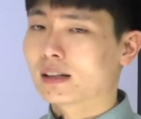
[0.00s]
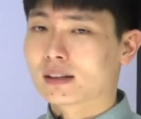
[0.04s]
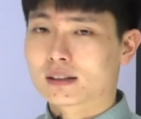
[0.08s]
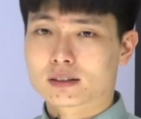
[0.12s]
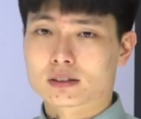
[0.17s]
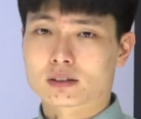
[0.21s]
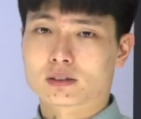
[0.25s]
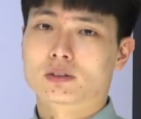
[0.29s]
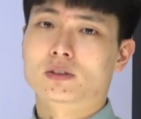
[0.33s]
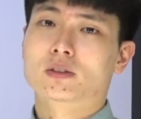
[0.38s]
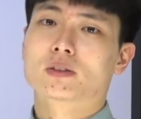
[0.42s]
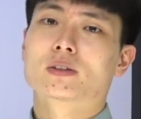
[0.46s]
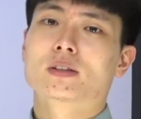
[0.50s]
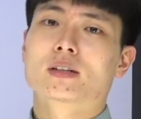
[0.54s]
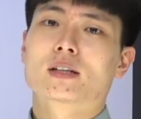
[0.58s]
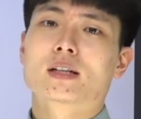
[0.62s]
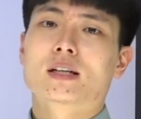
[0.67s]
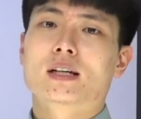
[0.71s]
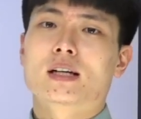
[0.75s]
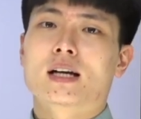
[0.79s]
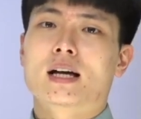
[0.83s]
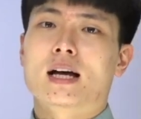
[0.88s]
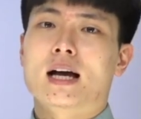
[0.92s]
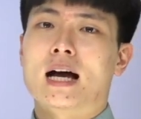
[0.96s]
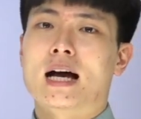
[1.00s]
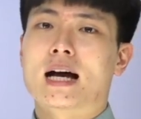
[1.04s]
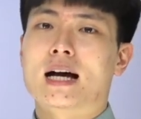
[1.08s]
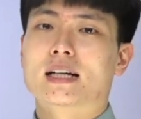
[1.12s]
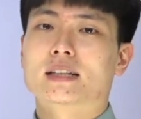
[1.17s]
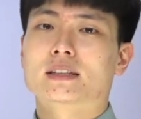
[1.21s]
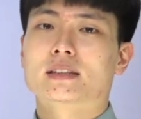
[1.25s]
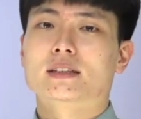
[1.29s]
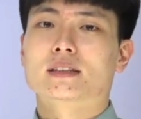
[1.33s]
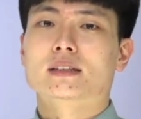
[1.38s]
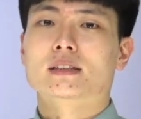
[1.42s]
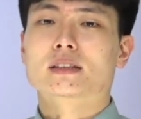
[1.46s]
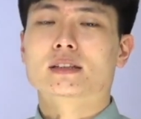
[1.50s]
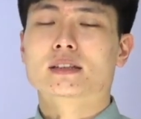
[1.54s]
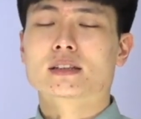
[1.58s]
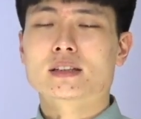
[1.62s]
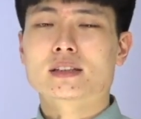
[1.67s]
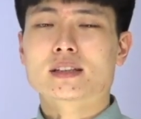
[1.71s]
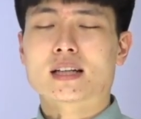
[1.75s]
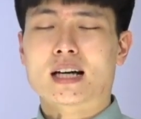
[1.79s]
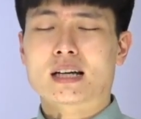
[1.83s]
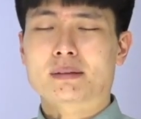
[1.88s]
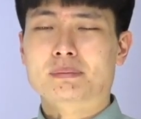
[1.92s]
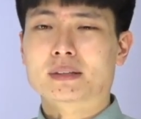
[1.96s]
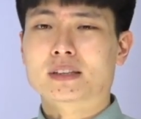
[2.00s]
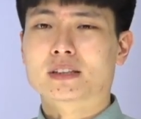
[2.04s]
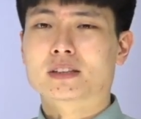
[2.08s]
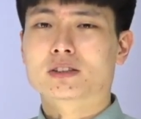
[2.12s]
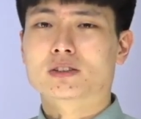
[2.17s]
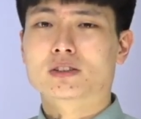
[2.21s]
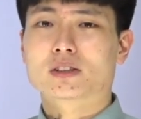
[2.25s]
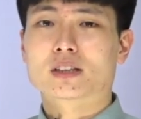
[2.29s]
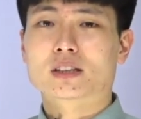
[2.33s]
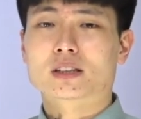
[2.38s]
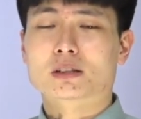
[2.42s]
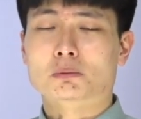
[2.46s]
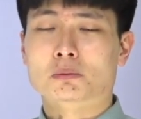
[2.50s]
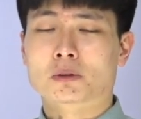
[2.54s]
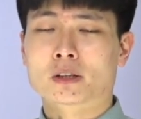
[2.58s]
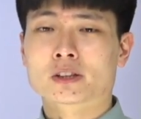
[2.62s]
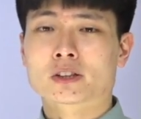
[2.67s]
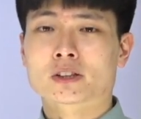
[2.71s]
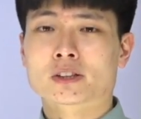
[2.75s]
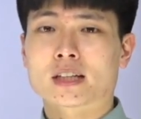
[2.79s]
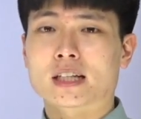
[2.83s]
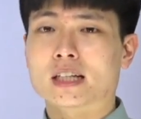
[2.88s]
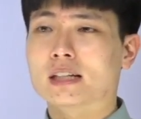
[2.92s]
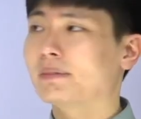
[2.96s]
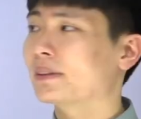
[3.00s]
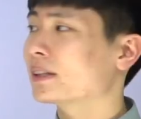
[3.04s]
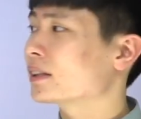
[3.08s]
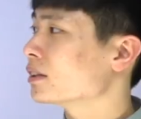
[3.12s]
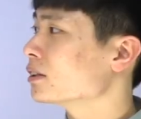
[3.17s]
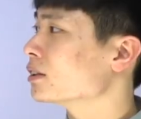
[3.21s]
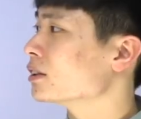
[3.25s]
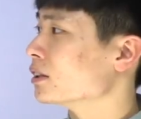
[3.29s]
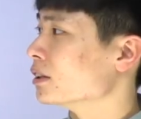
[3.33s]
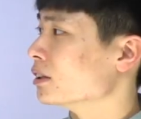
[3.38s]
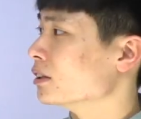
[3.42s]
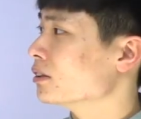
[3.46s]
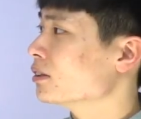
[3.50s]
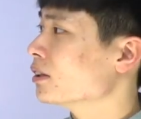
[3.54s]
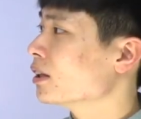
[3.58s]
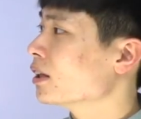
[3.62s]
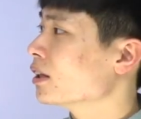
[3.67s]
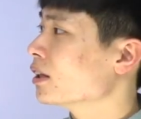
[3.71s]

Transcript: So as good IB students, what you're aiming to do,